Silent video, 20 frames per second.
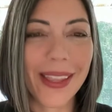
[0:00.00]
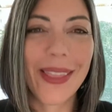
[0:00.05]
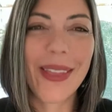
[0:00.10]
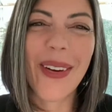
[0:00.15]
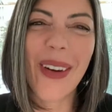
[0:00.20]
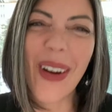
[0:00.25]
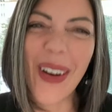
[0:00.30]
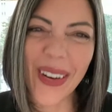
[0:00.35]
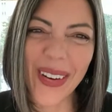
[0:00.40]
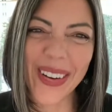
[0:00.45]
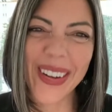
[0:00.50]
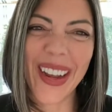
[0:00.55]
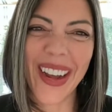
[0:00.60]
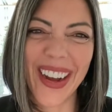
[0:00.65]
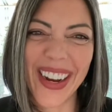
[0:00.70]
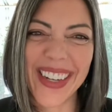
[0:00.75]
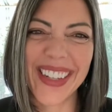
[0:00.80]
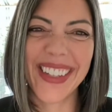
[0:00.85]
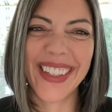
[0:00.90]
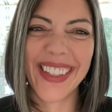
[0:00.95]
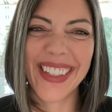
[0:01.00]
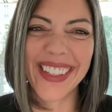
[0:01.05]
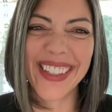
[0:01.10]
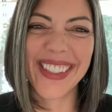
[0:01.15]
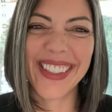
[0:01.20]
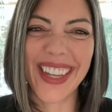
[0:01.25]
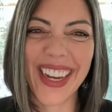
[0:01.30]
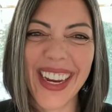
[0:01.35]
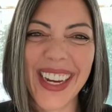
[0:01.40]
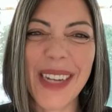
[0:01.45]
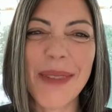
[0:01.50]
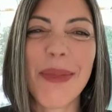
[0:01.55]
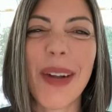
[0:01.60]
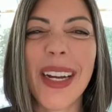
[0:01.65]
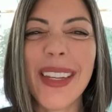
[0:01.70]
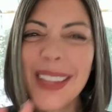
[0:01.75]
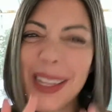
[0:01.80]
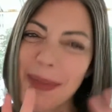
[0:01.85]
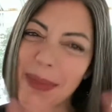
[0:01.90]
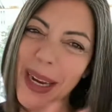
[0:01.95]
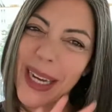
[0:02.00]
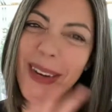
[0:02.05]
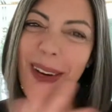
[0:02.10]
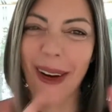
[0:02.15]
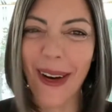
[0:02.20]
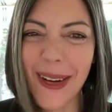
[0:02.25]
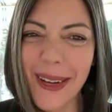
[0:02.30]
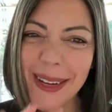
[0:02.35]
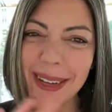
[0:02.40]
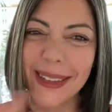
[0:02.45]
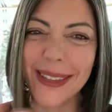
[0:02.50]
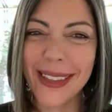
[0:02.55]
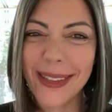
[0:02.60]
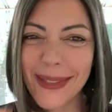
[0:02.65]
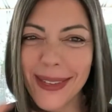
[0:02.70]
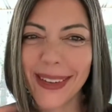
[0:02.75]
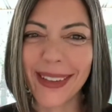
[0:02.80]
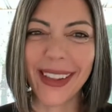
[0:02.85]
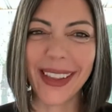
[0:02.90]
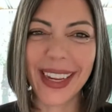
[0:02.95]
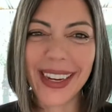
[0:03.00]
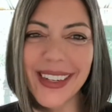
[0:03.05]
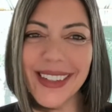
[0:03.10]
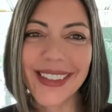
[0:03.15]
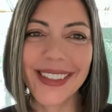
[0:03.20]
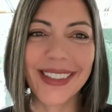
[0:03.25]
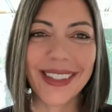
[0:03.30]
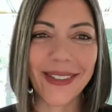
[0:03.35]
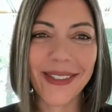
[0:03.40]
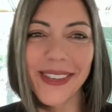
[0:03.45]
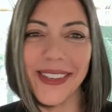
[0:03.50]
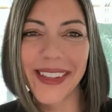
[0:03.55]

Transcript: they're all kind of the same, right? They might call different things,